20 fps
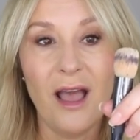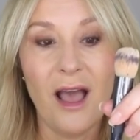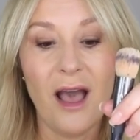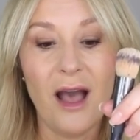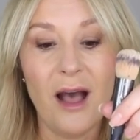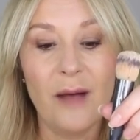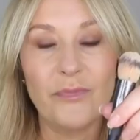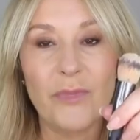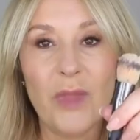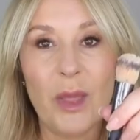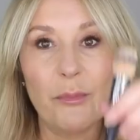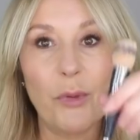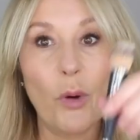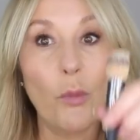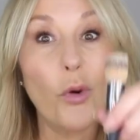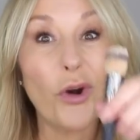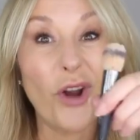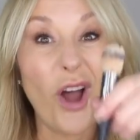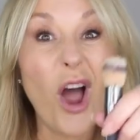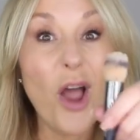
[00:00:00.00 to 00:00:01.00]

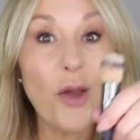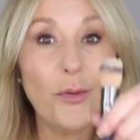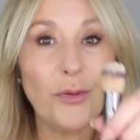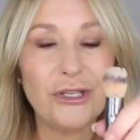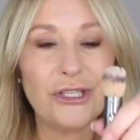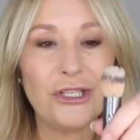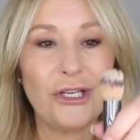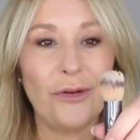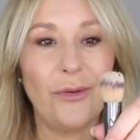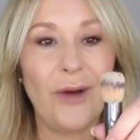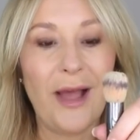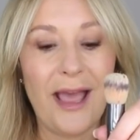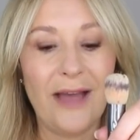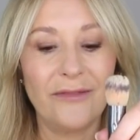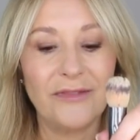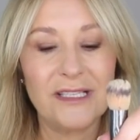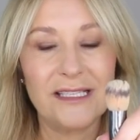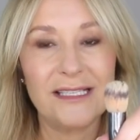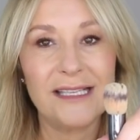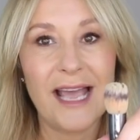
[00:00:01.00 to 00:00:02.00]
But what I would do, I
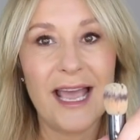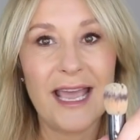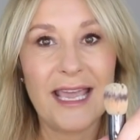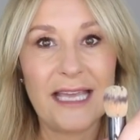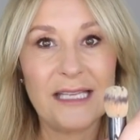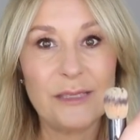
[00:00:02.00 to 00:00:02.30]
have to say,